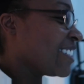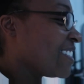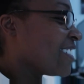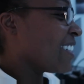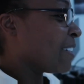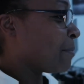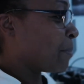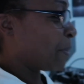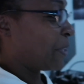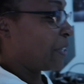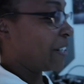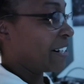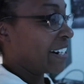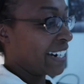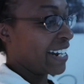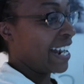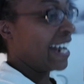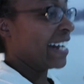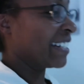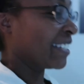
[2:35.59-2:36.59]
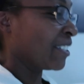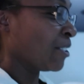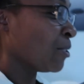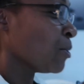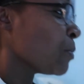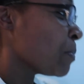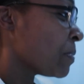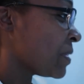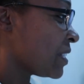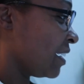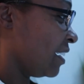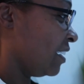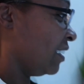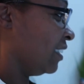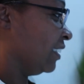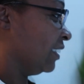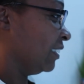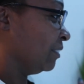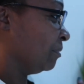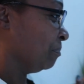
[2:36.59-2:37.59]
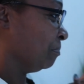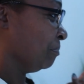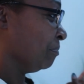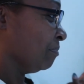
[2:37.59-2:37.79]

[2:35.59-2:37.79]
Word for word: She gotta put her iconic hoops on.